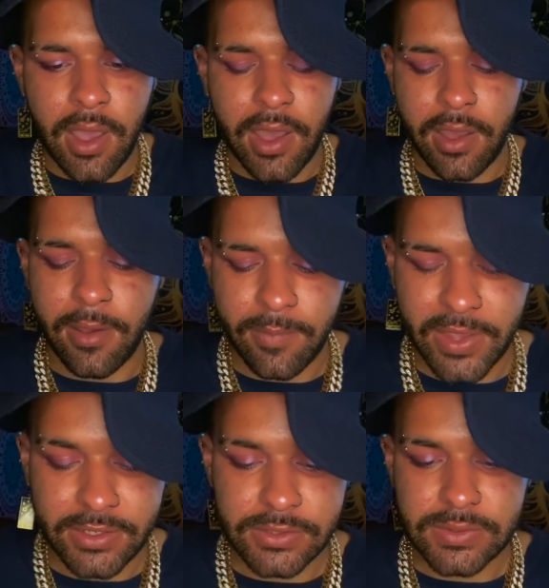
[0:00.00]

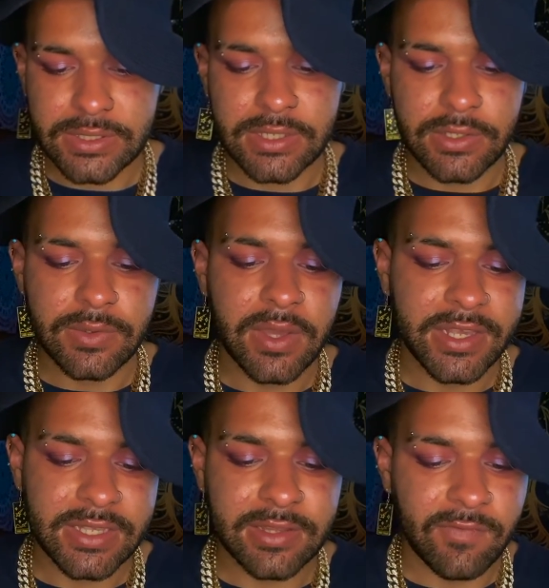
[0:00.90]
I do see you
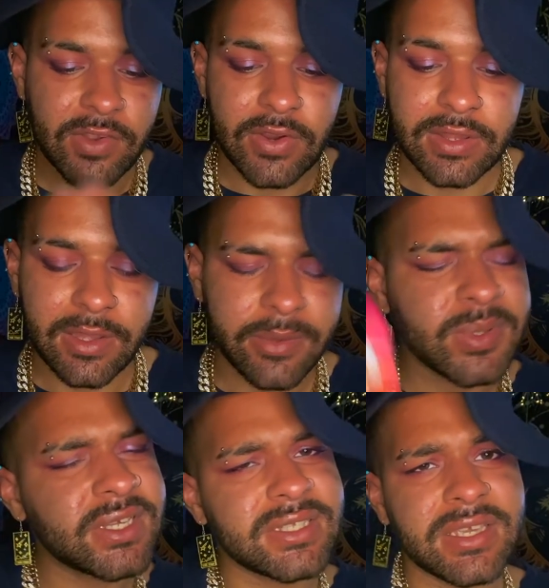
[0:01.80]
guys at the very,
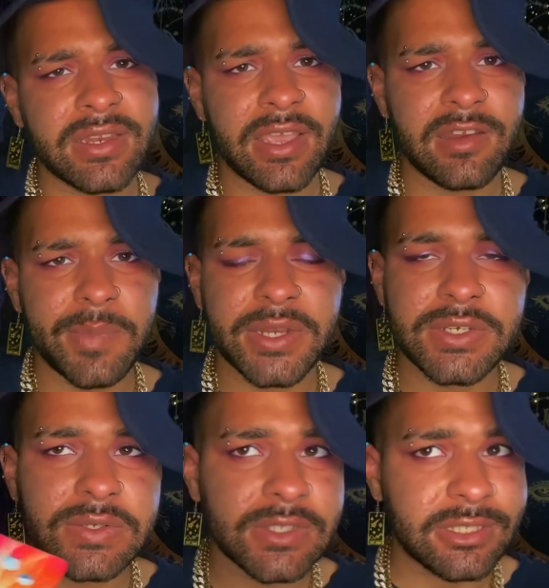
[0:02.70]
because again, Eight of
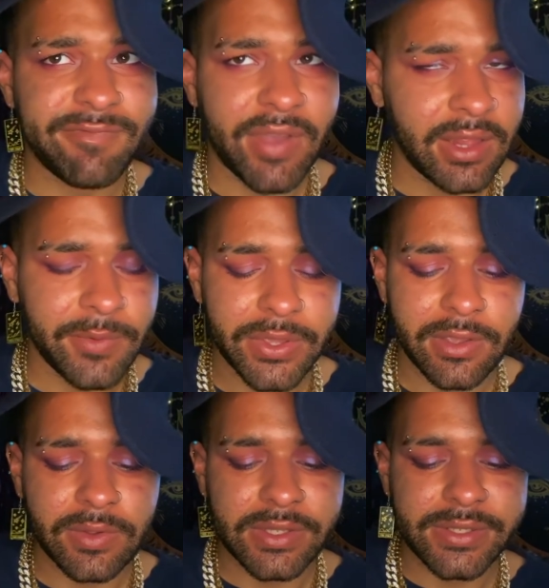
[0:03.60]
Pentacles is following
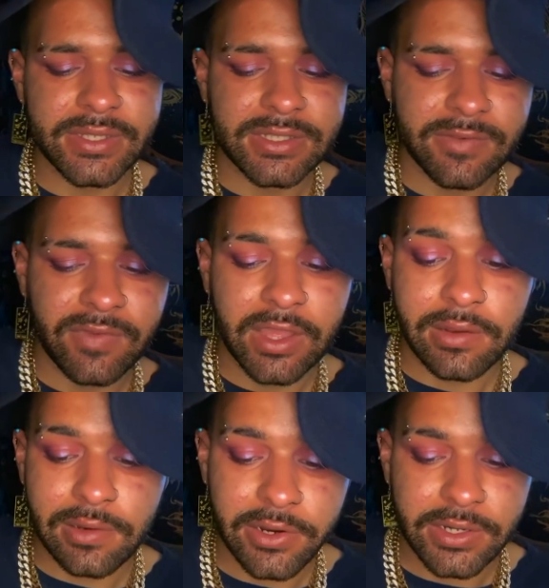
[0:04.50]
you in the sense of like
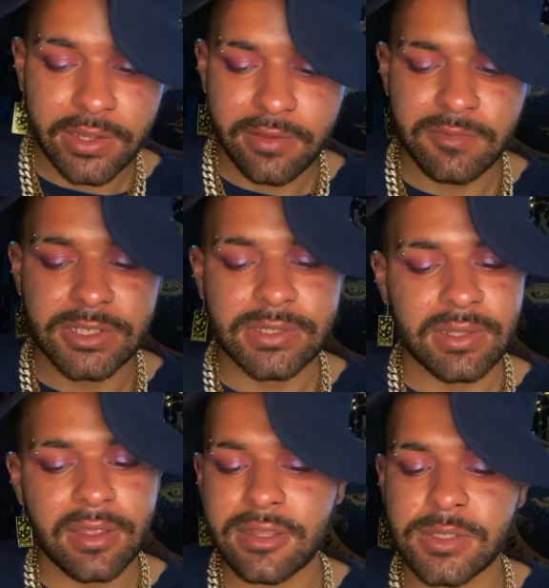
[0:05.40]
learning and just
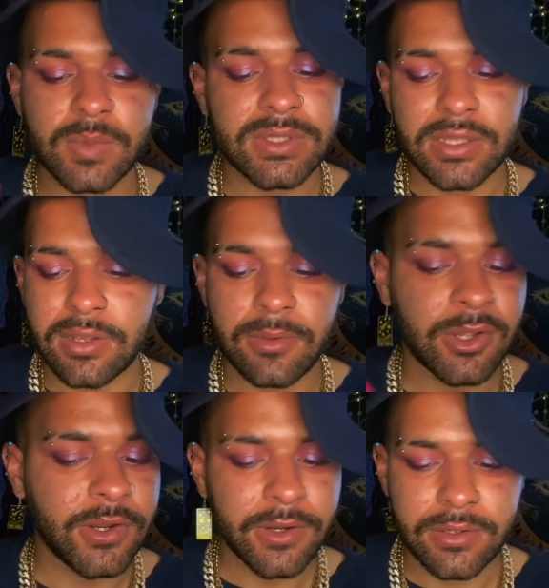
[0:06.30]
like, it's almost like you
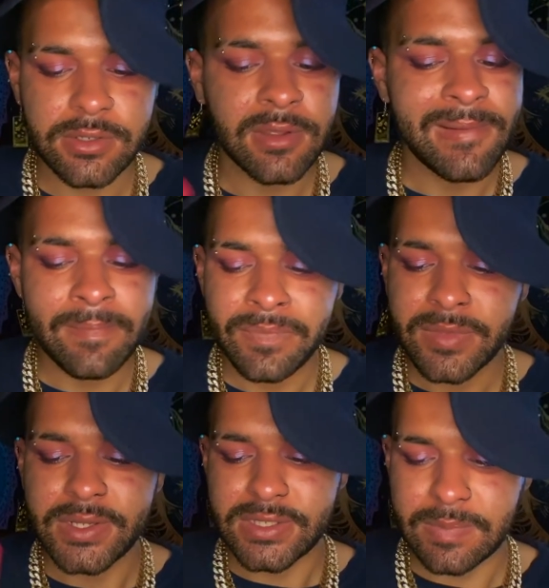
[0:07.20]
learned
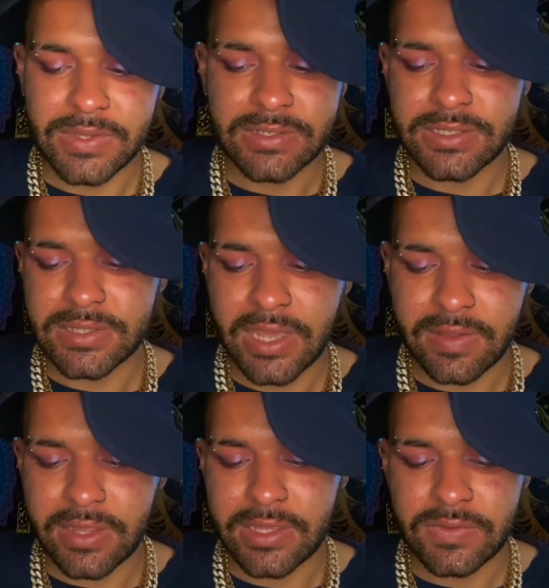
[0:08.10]
something, just kind
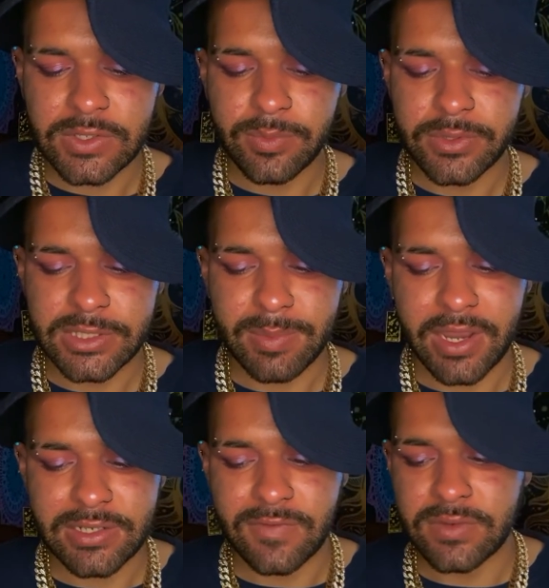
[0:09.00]
of like gives you
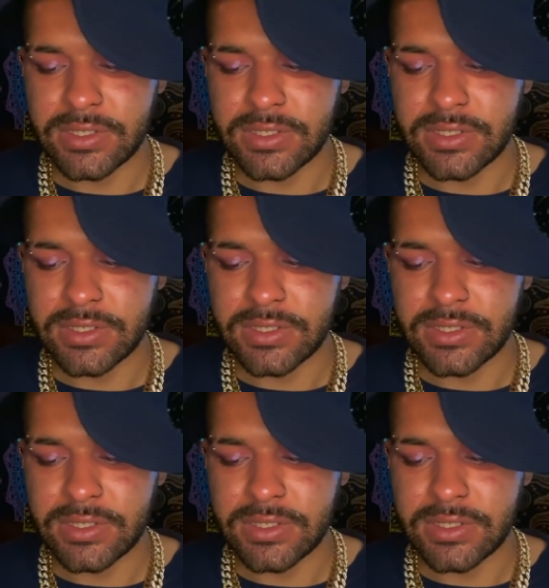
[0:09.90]
perspective and